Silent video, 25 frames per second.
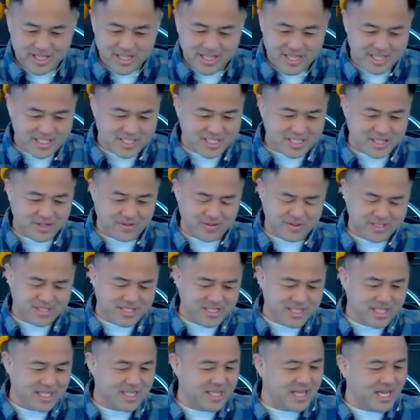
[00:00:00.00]
And so we
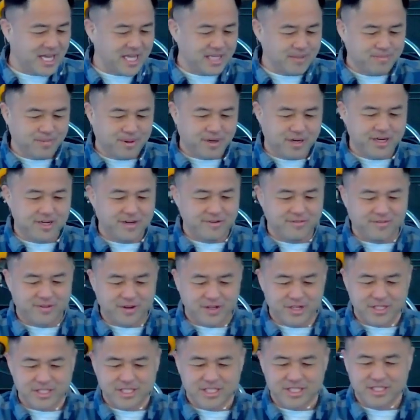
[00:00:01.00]
see in the last part of
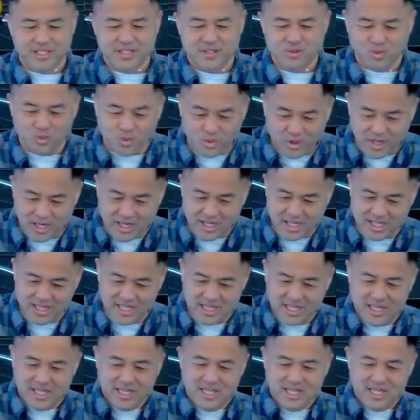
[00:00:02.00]
verse 1,